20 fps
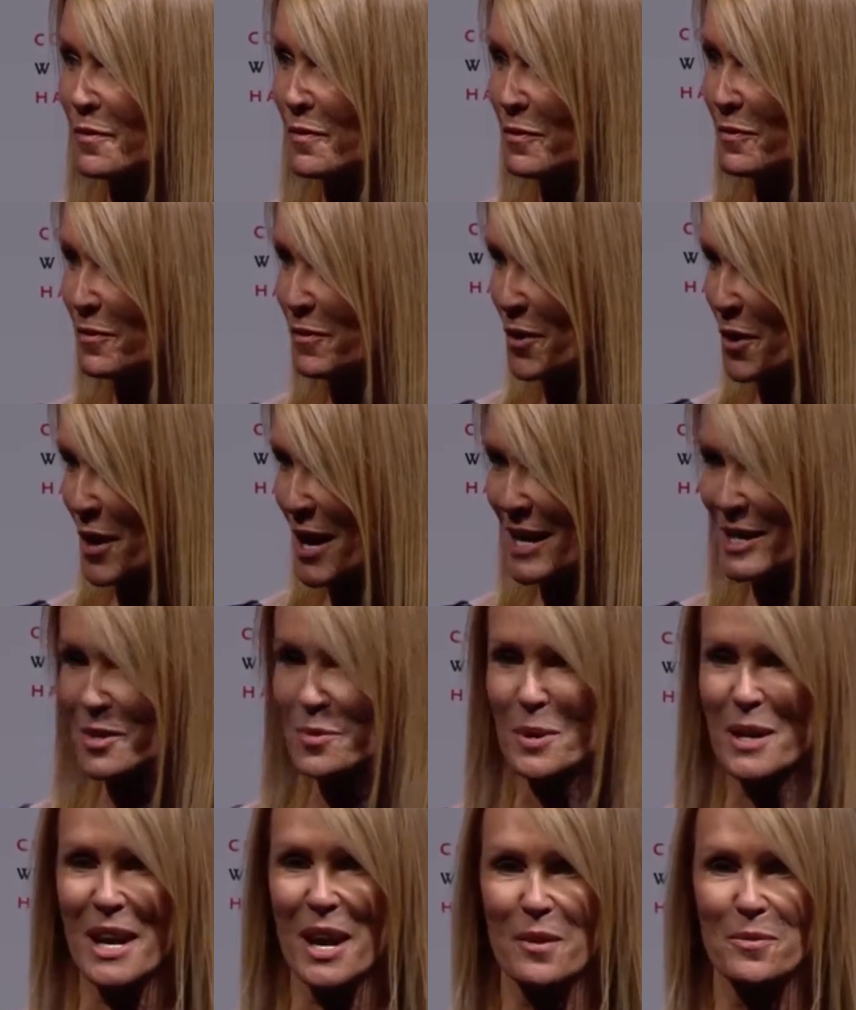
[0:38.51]
for as we
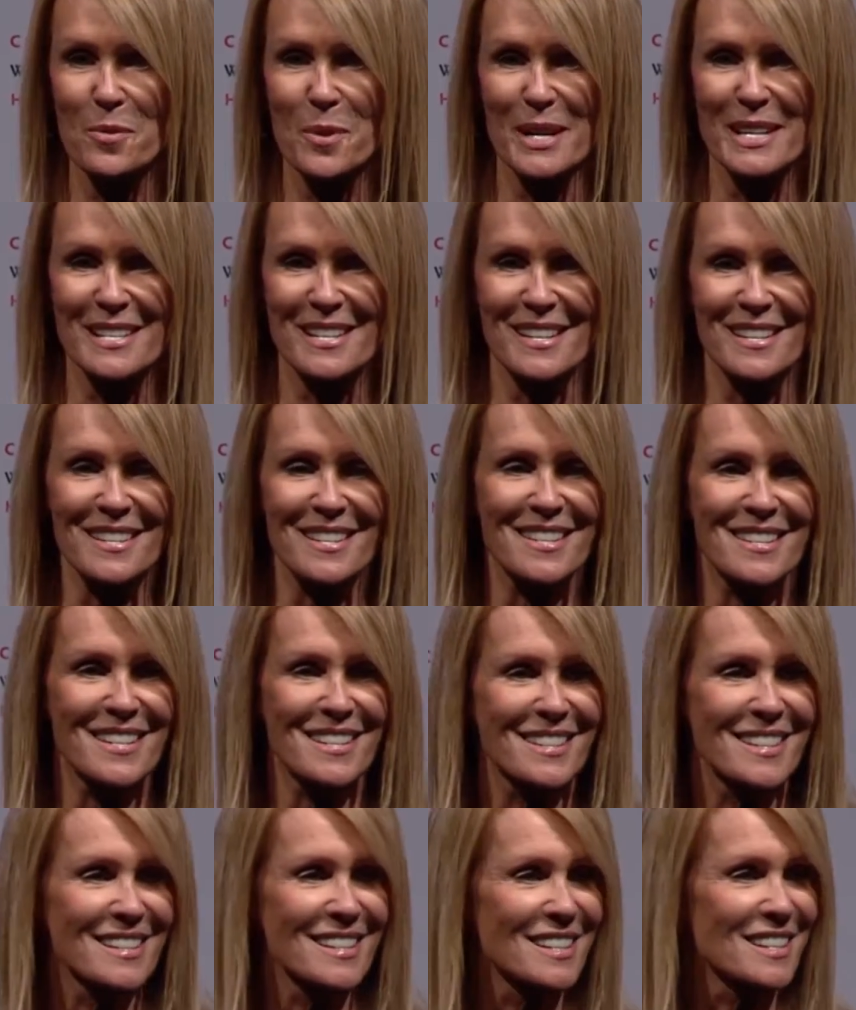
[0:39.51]
have witnessed,
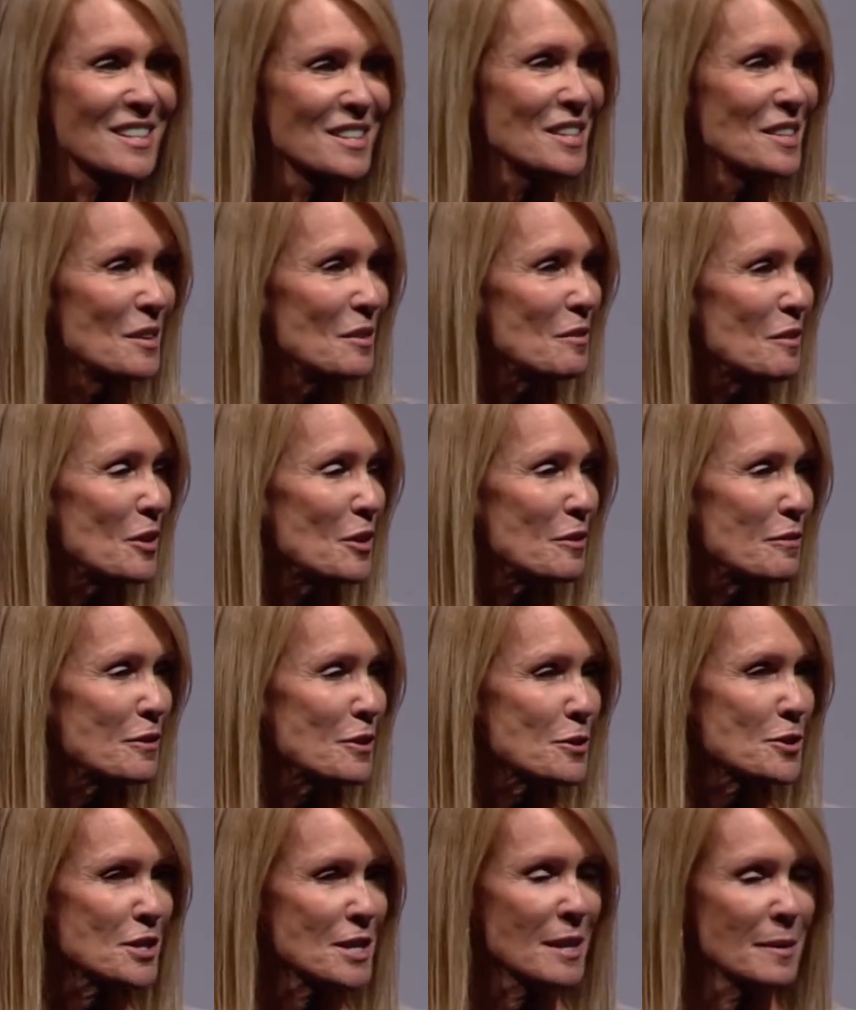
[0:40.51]
for the
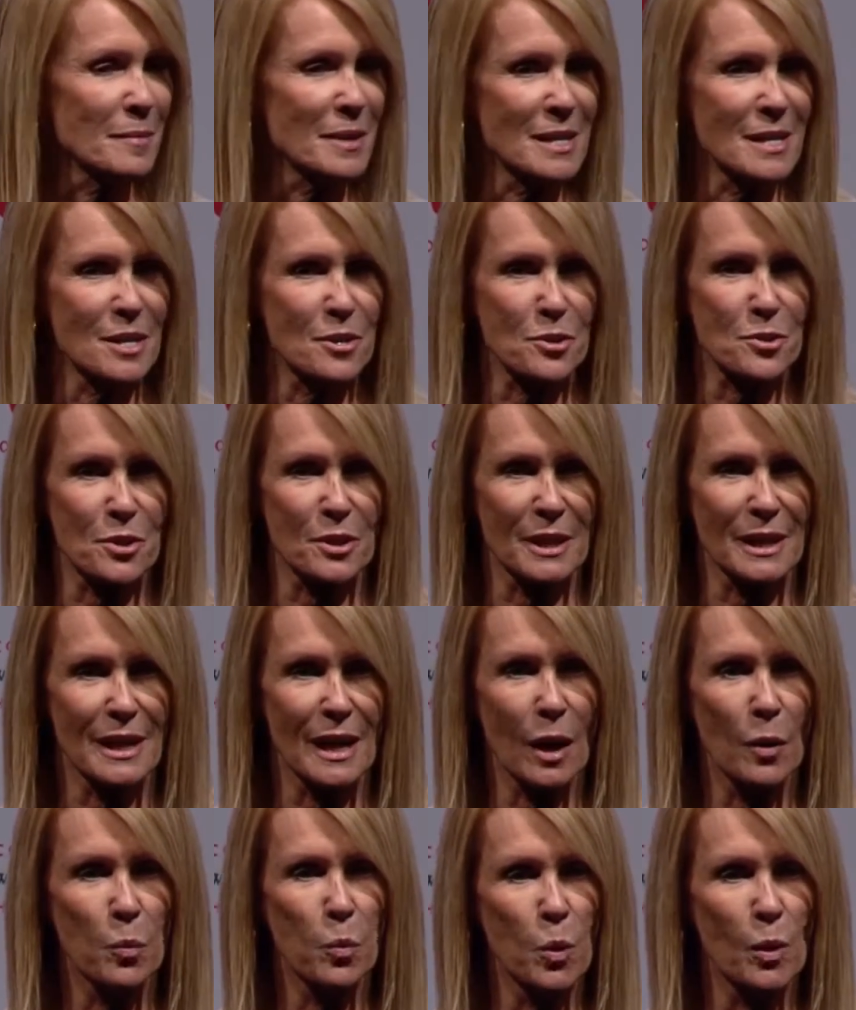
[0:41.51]
first time in history, a
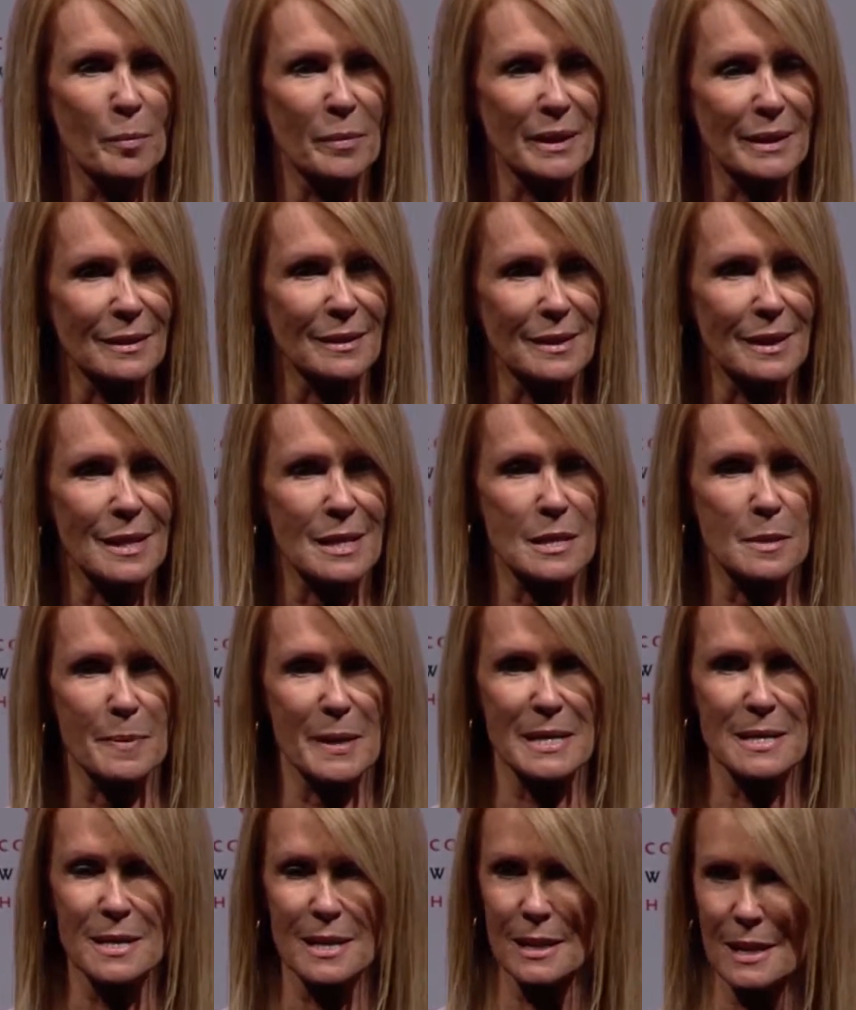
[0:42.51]
woman has been
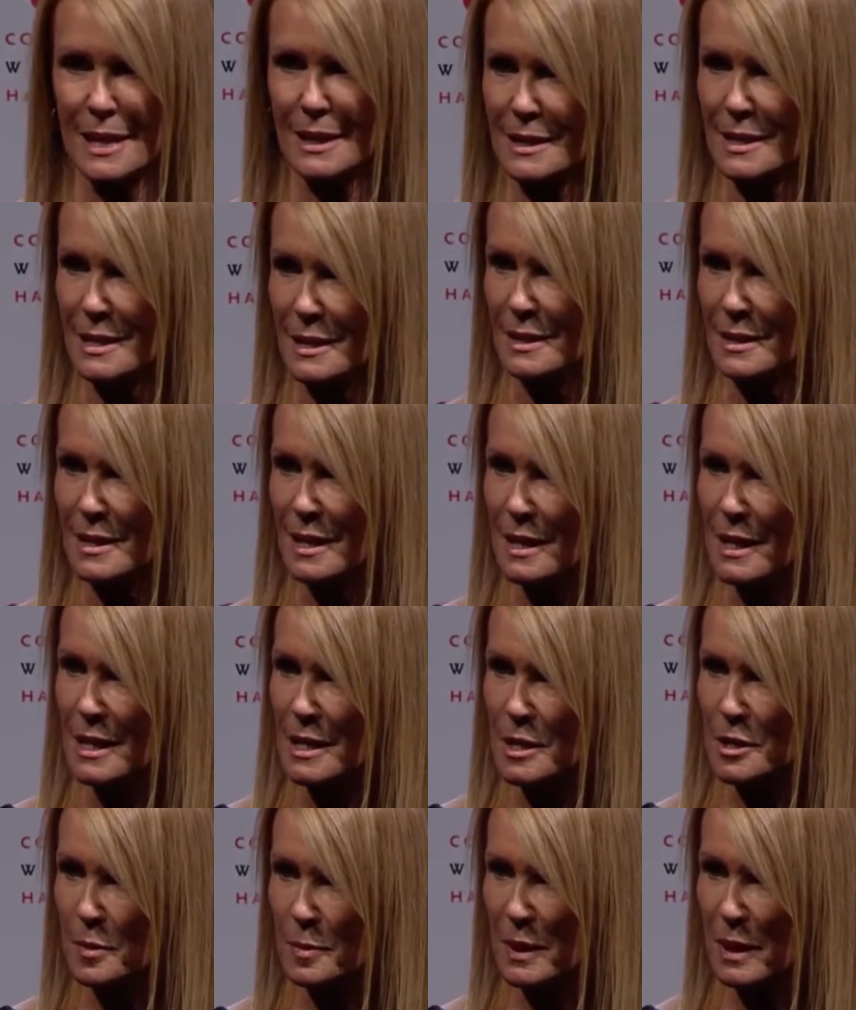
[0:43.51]
selected
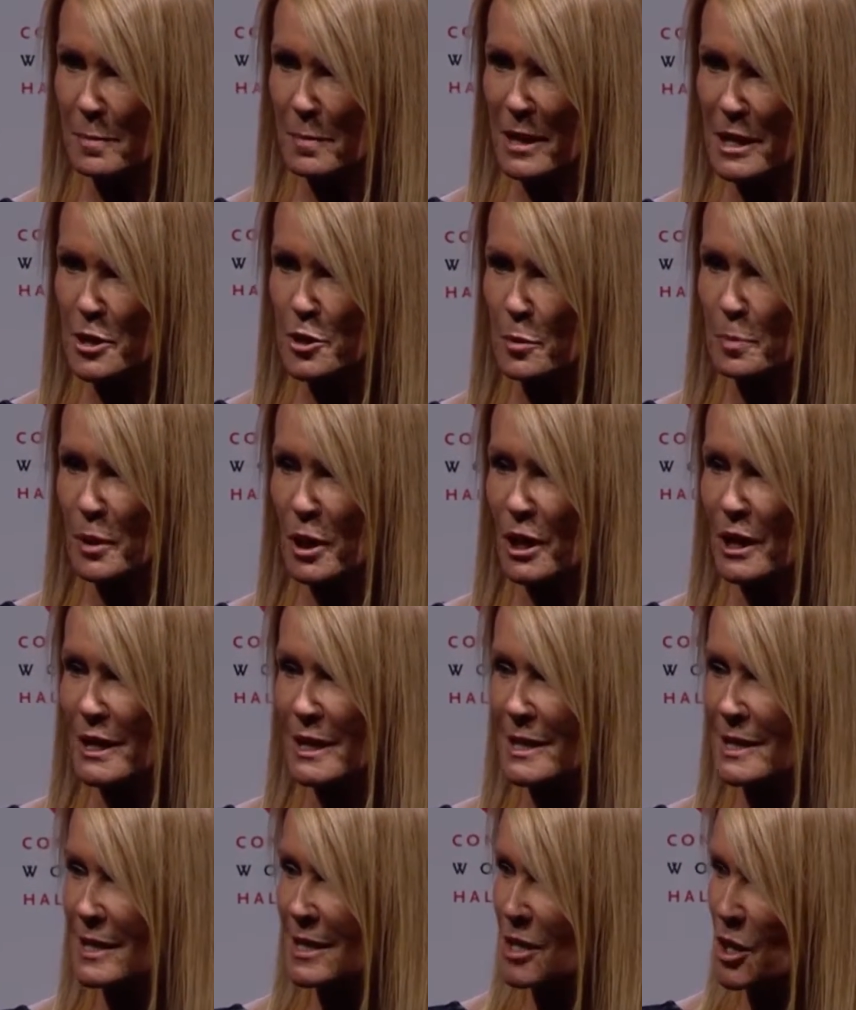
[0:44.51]
to be a major
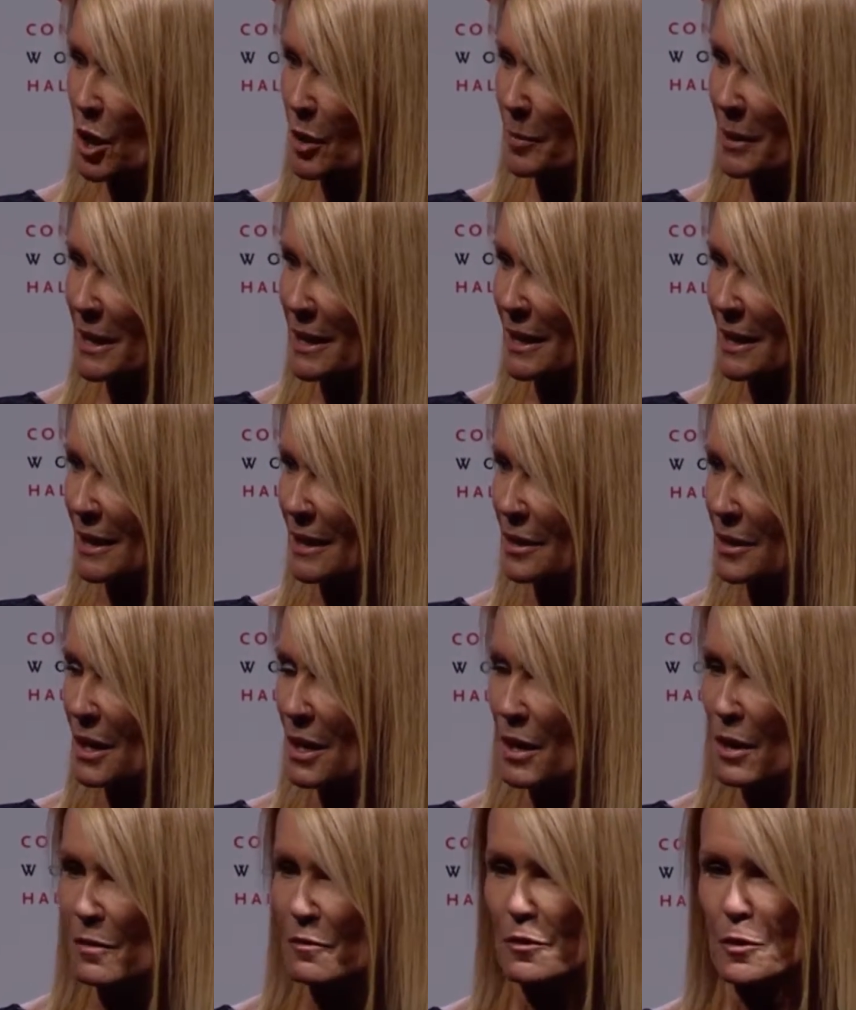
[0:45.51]
party's nominee
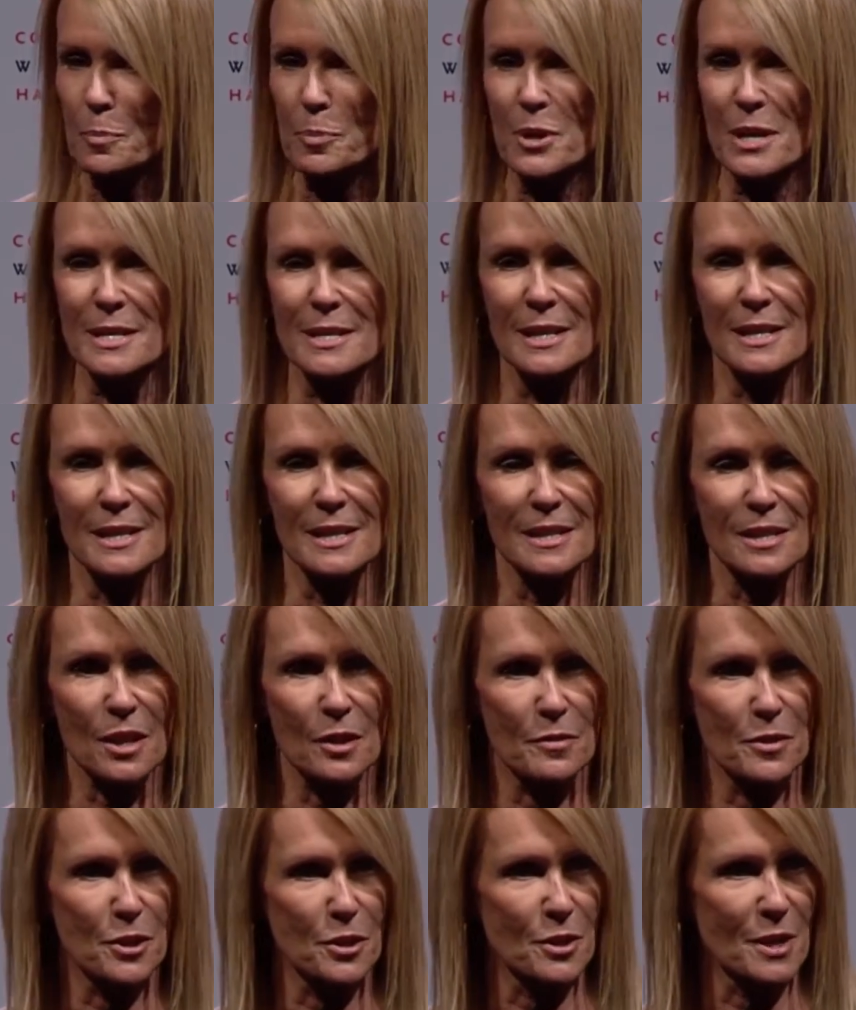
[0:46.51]
for President of
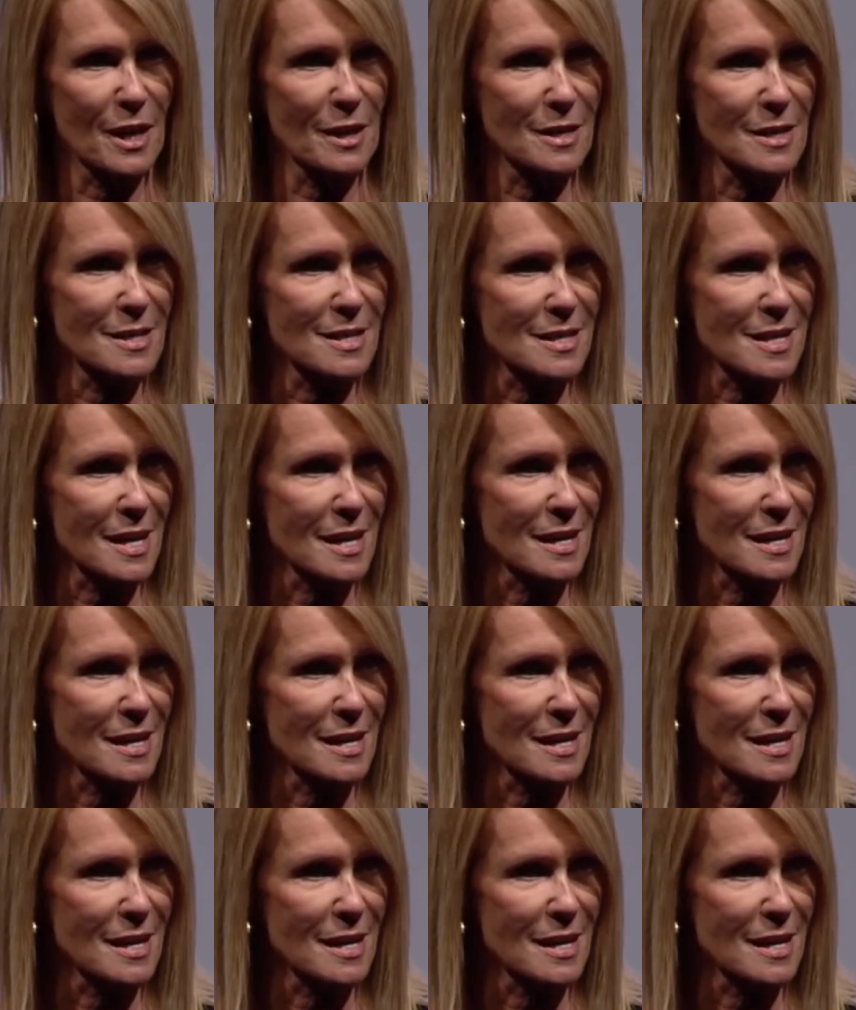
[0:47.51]
the United States.